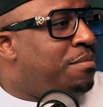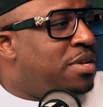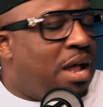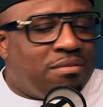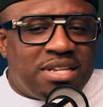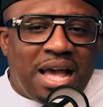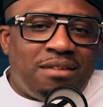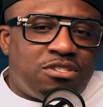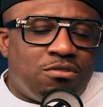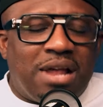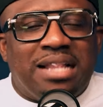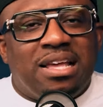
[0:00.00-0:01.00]
Now, I think I've
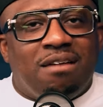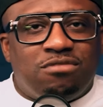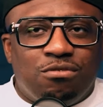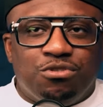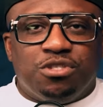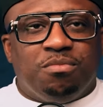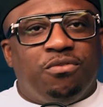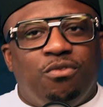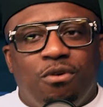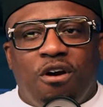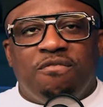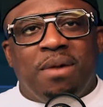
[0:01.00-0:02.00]
told you this
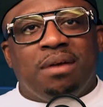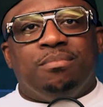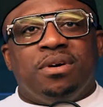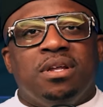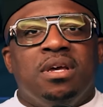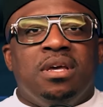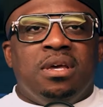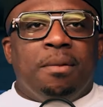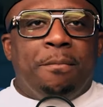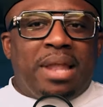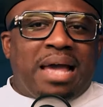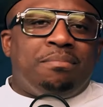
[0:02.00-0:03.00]
before off mic, but
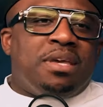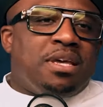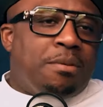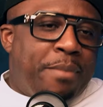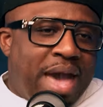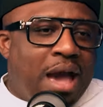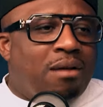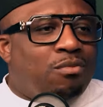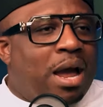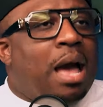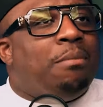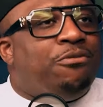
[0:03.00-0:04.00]
black men get a bad
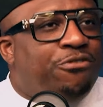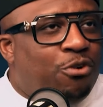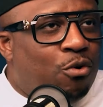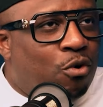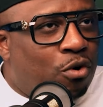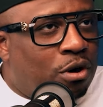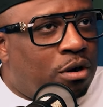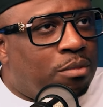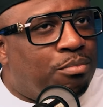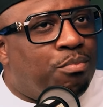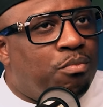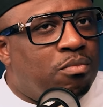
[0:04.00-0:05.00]
rap for
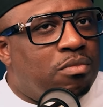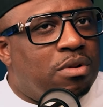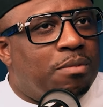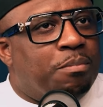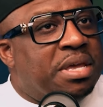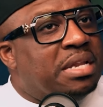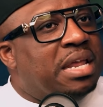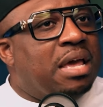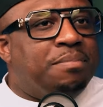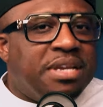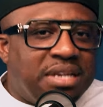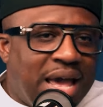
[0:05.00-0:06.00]
being
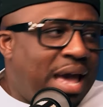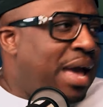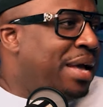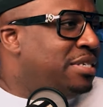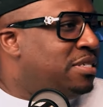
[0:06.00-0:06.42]
deadbeat dads,